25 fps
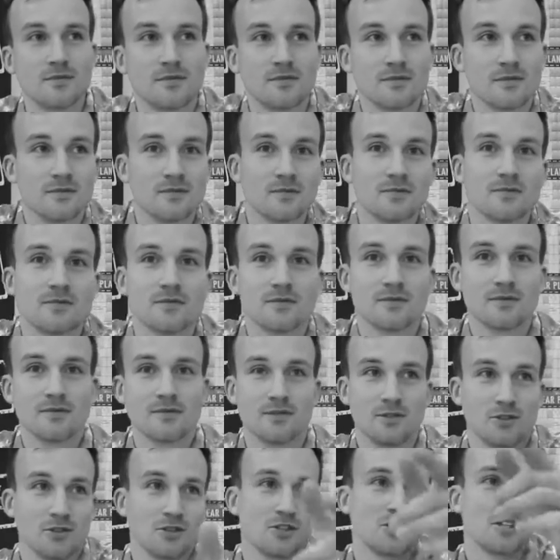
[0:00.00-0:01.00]
Do
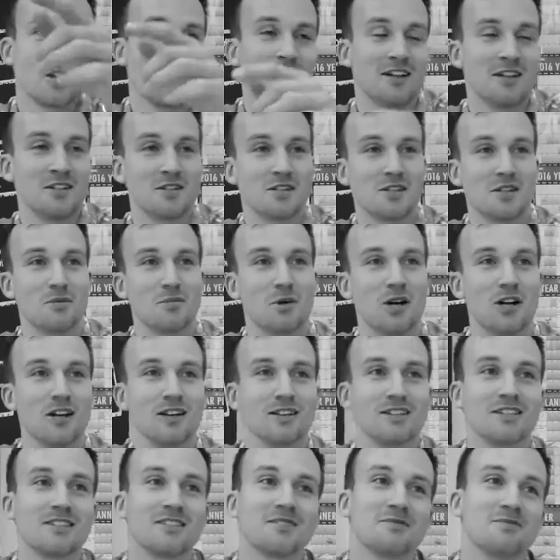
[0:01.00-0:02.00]
you want to say it into the
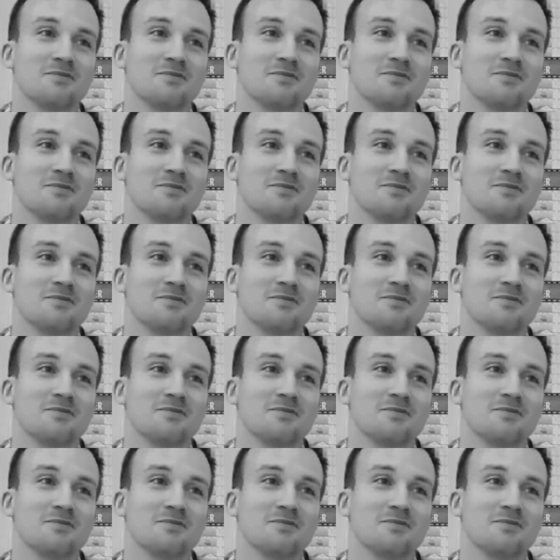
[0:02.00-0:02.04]
mic?